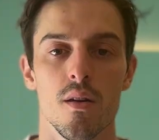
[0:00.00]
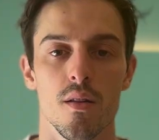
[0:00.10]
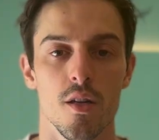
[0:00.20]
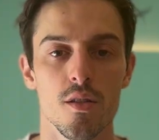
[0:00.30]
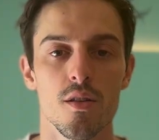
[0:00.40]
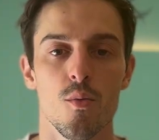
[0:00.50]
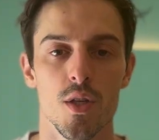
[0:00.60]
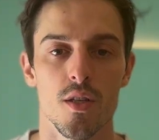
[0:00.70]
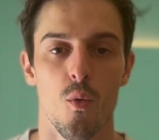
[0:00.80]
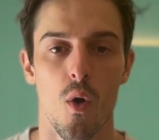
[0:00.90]
There's a
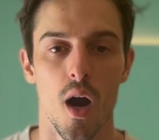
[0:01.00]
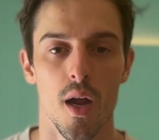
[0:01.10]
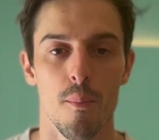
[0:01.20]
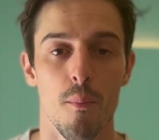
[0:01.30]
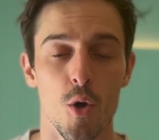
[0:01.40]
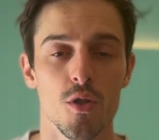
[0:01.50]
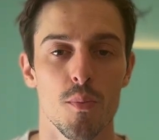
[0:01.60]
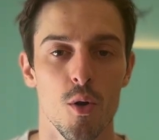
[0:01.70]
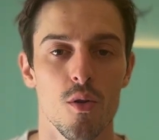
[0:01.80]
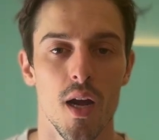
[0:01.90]
reason why most
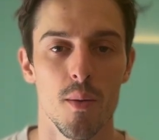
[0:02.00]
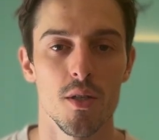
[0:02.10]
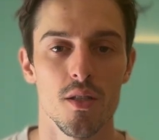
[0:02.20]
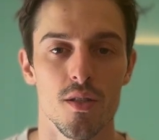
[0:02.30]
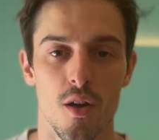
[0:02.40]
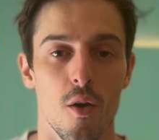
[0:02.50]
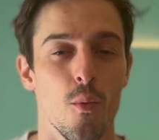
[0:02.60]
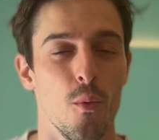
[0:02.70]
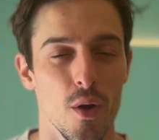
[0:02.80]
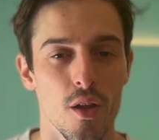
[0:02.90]
pro climbers start
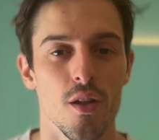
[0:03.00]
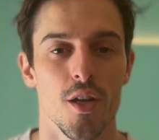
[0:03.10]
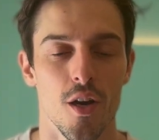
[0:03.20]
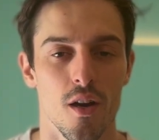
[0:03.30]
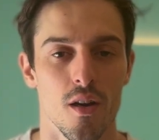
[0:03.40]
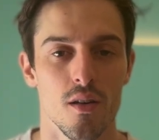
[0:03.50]
really young,